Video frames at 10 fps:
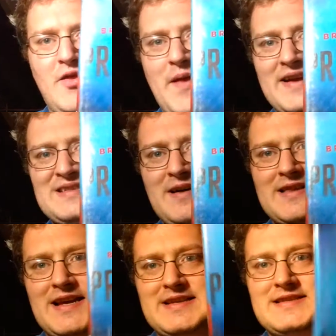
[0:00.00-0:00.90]
good things about
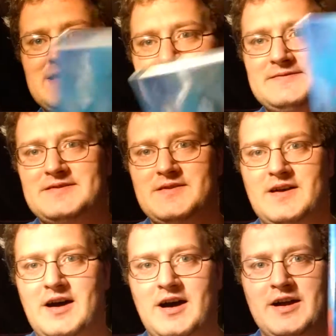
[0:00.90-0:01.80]
this
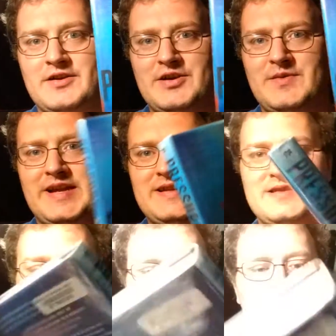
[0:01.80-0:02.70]
on Goodreads,
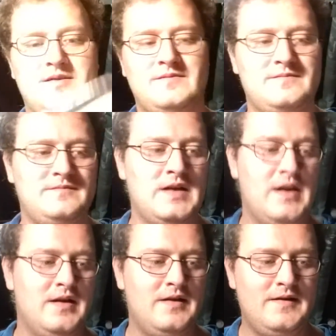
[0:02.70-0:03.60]
so.
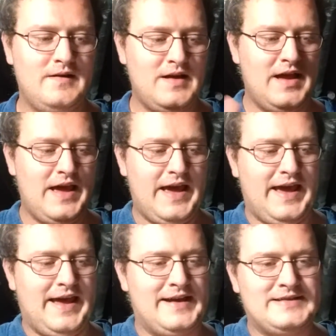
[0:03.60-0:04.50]

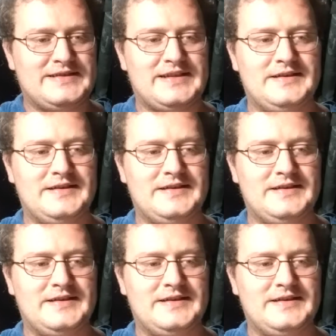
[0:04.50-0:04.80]
And